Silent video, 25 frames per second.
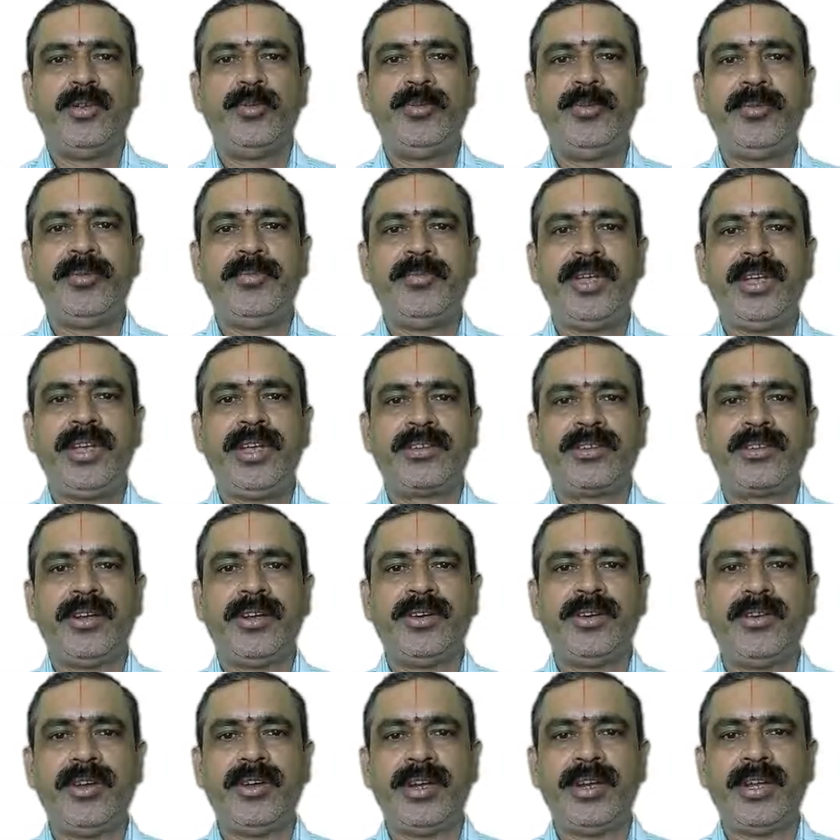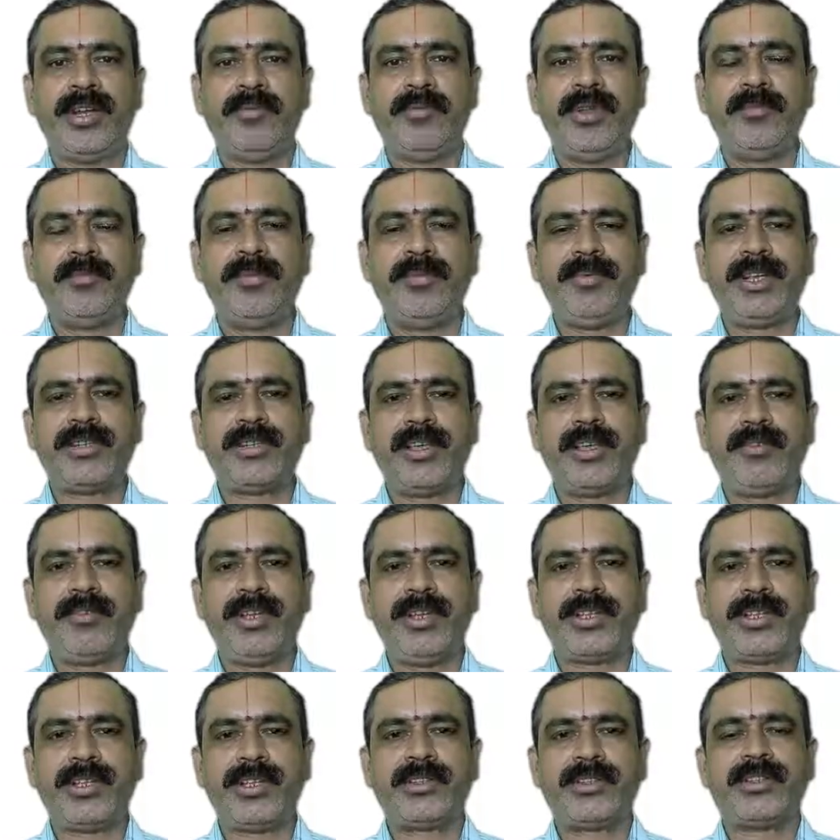UBPS, utility bill pay
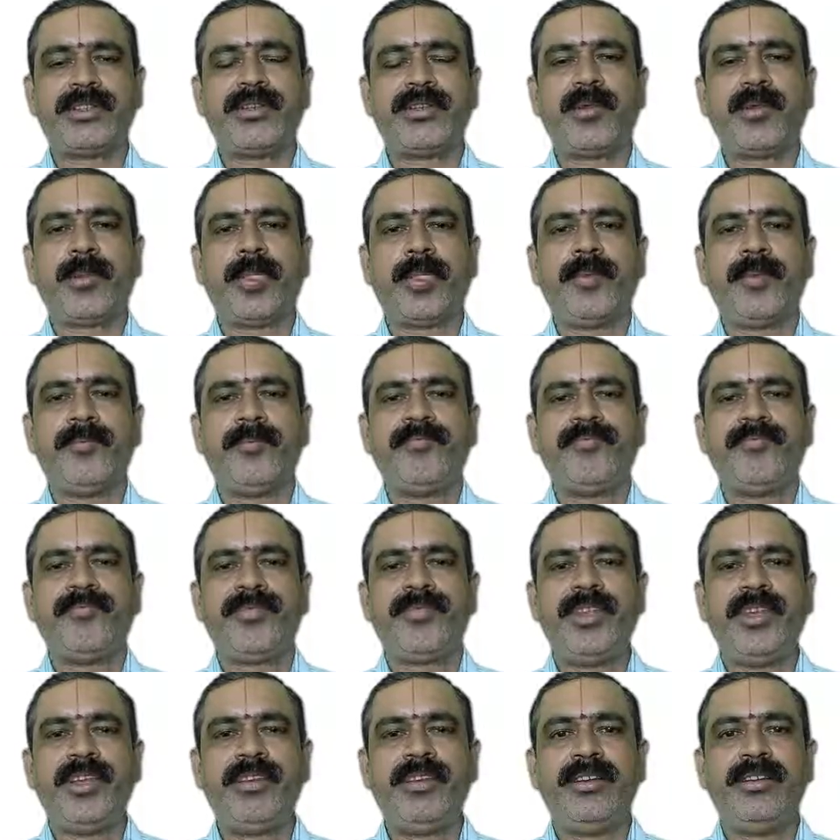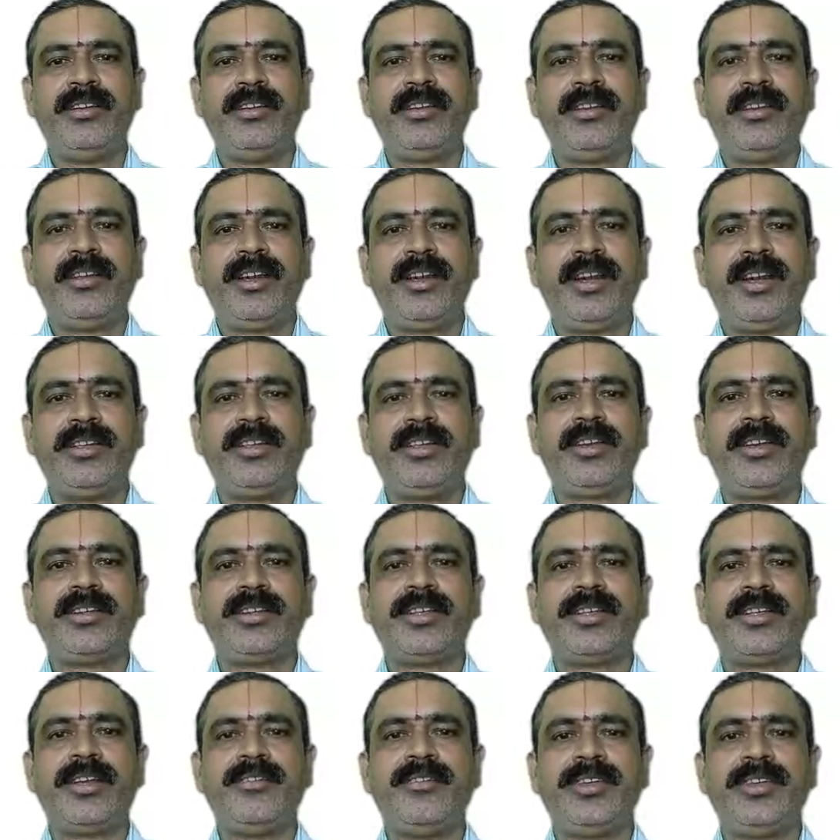services. Then
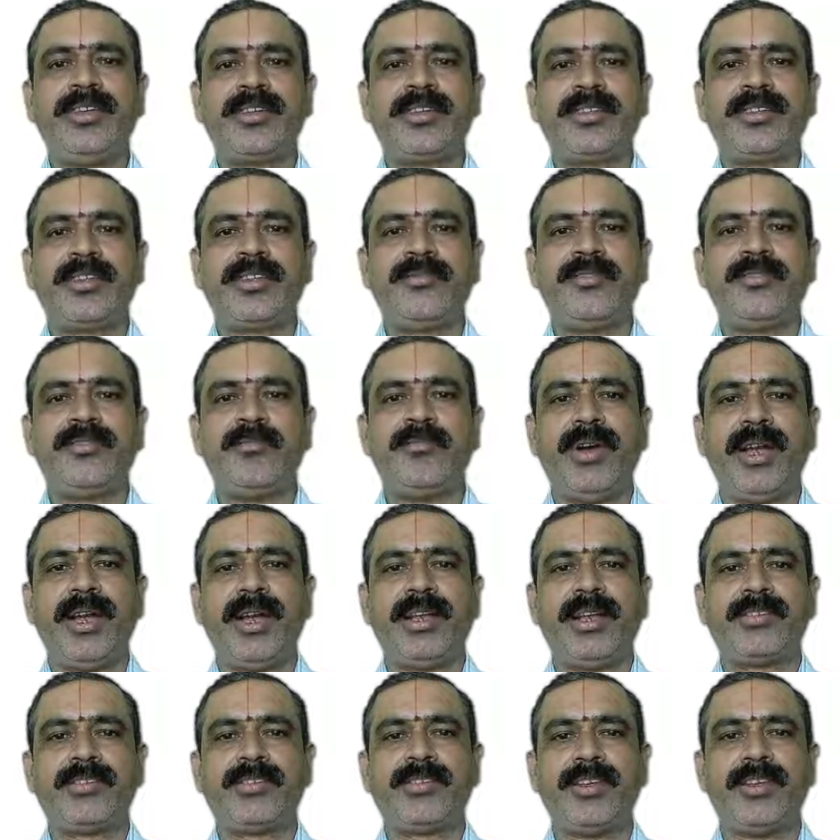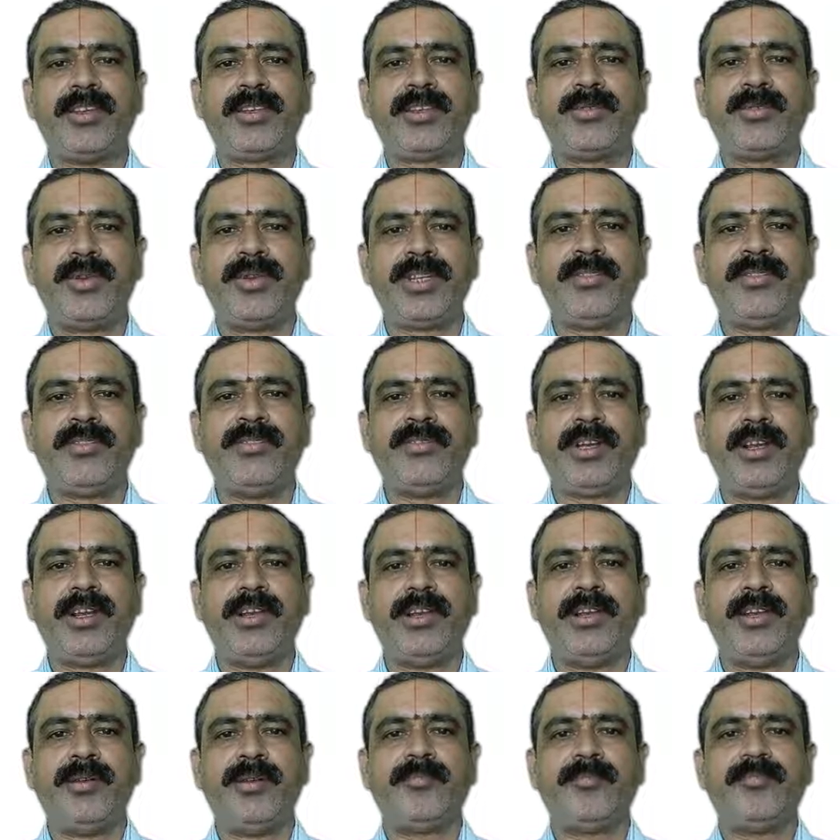other services of the banks
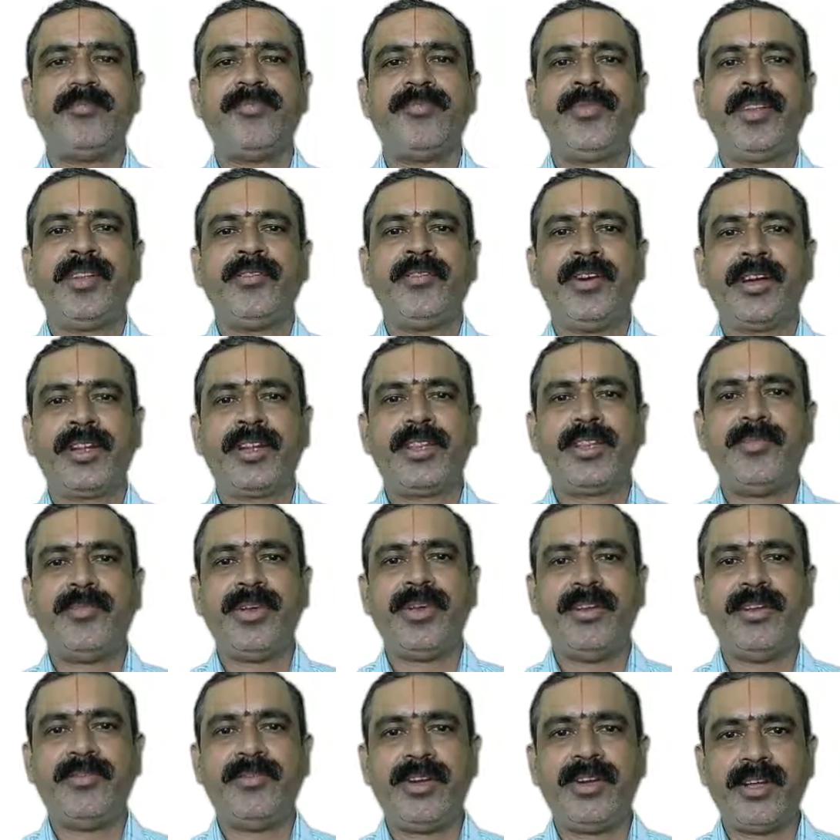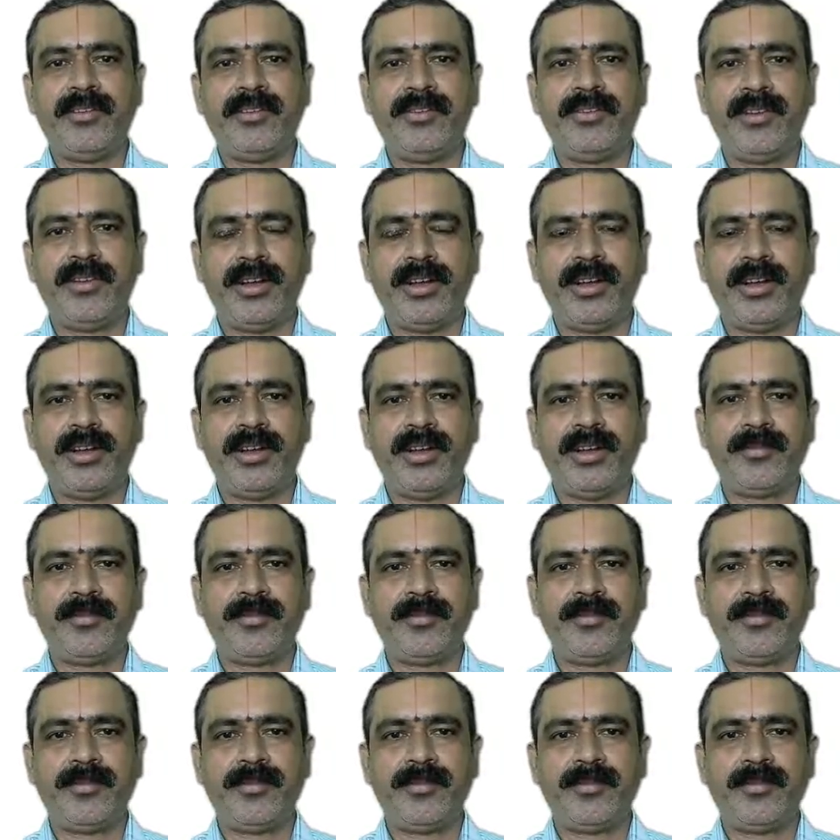specifically for the benefit of